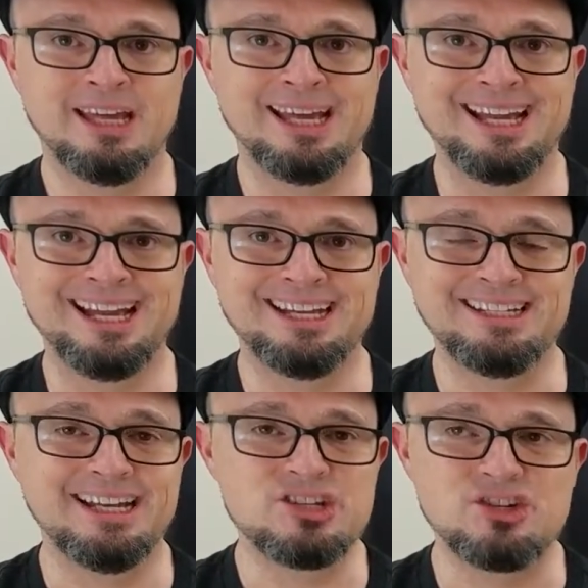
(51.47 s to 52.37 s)
And
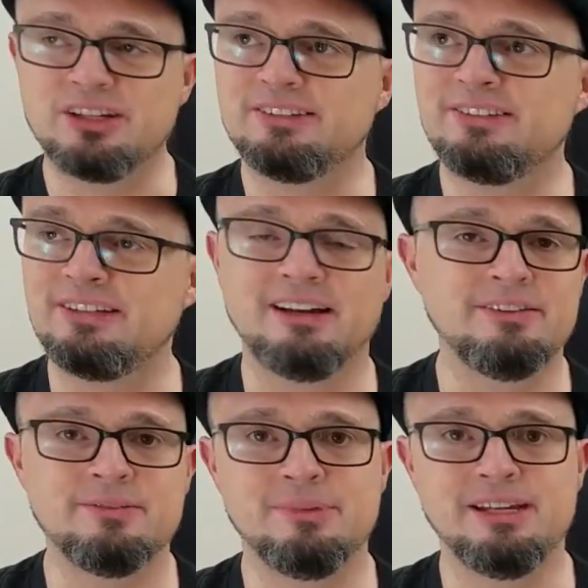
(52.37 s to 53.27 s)
it just
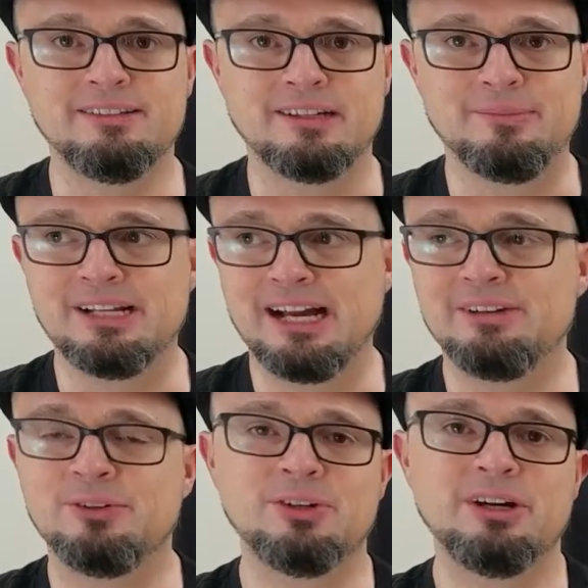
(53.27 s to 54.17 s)
sounds amazing. I mean, I
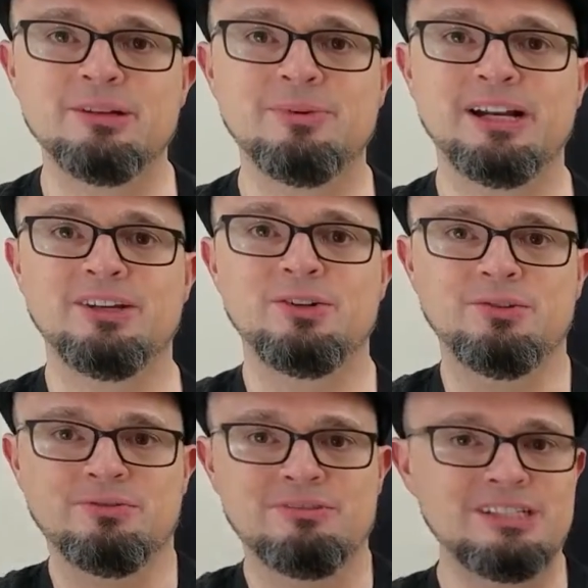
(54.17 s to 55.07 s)
don't know anybody
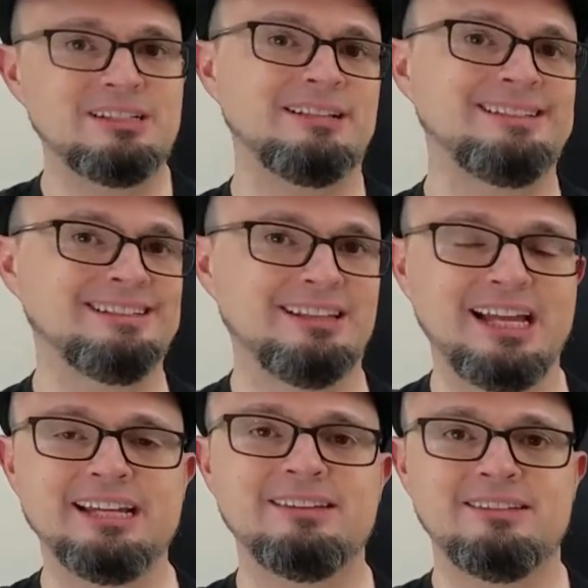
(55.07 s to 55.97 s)
who doesn't
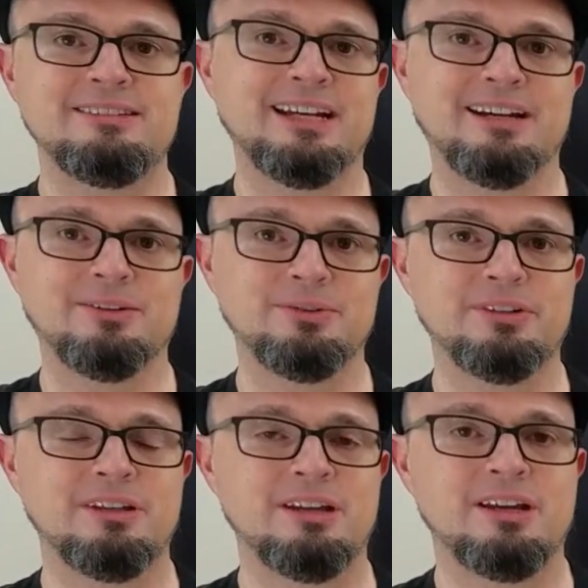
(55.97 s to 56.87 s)
like the sound
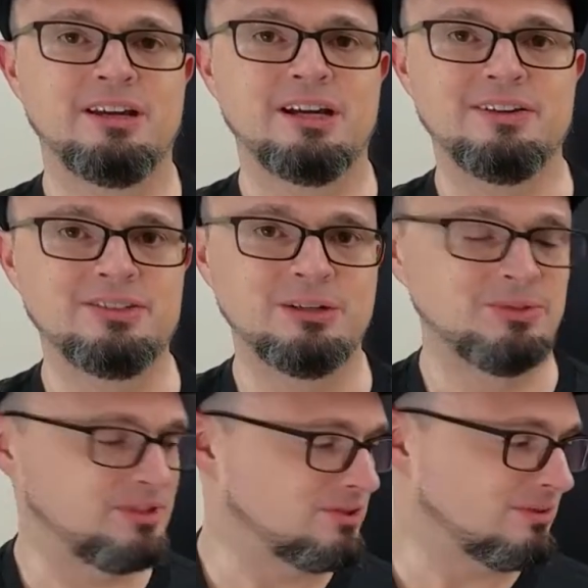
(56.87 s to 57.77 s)
of
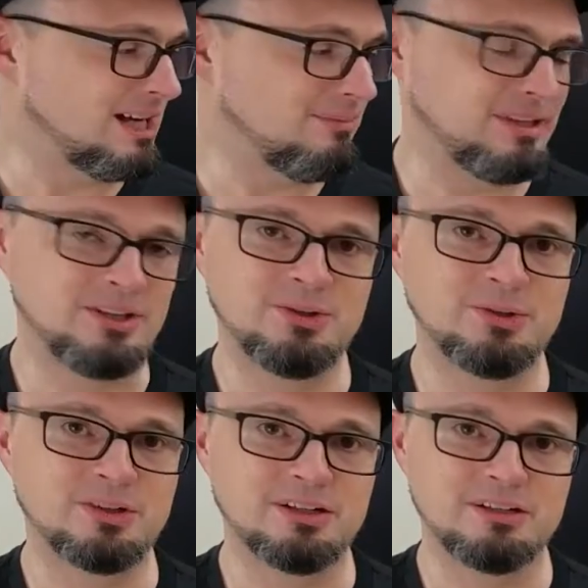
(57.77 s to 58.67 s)
someone just grabbing a
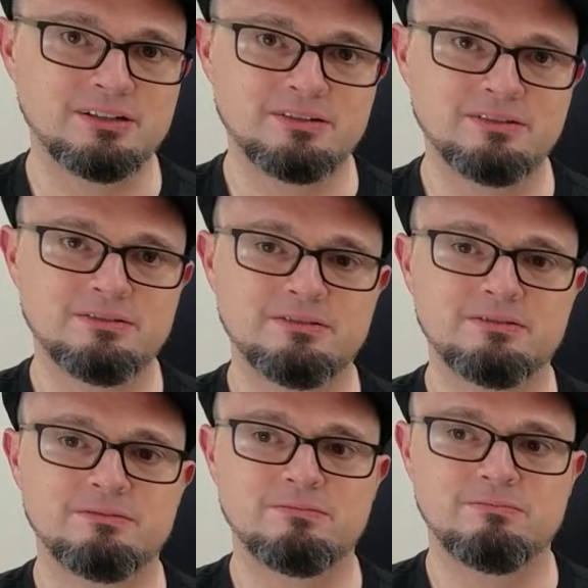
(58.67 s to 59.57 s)
chord
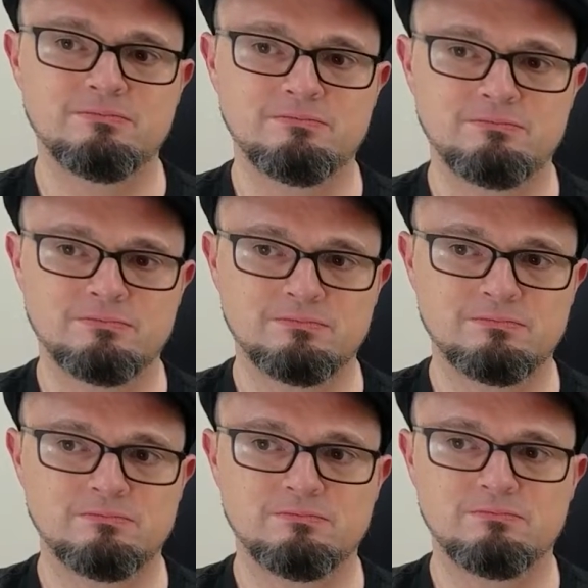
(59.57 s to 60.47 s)

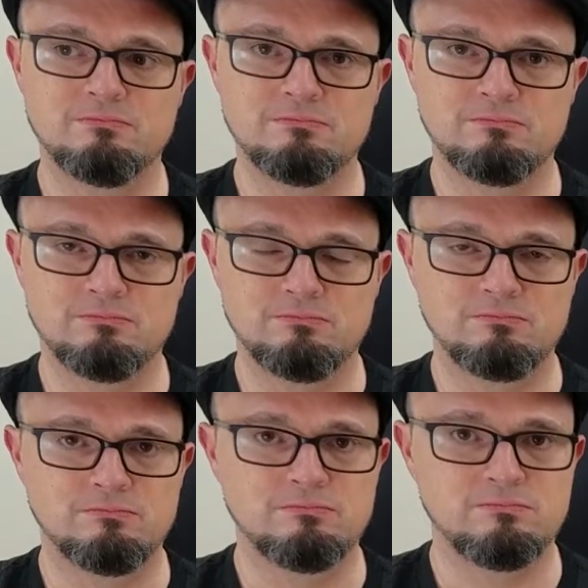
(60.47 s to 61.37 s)

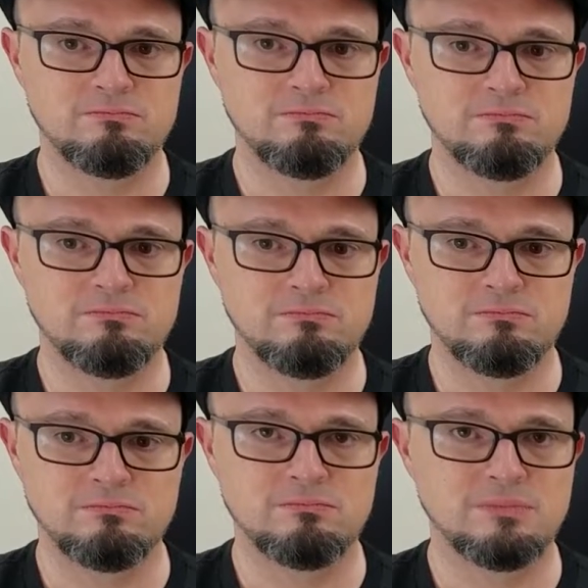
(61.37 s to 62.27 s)

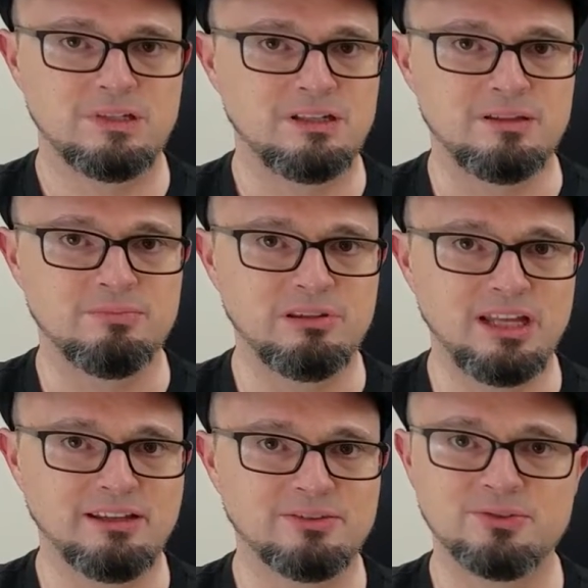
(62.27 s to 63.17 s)
and
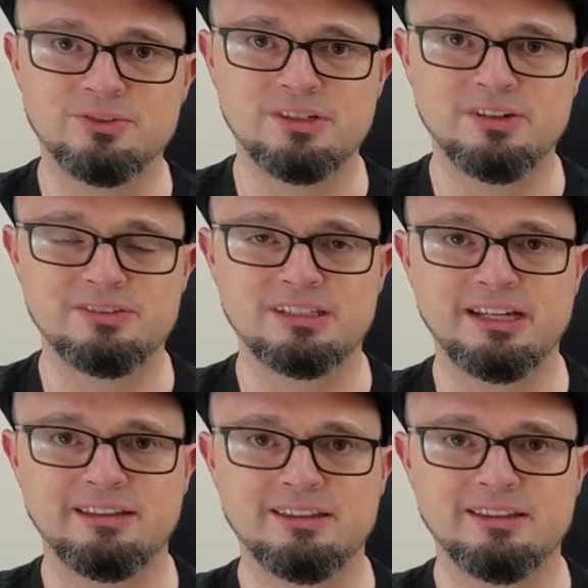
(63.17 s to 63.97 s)
playing through the notes like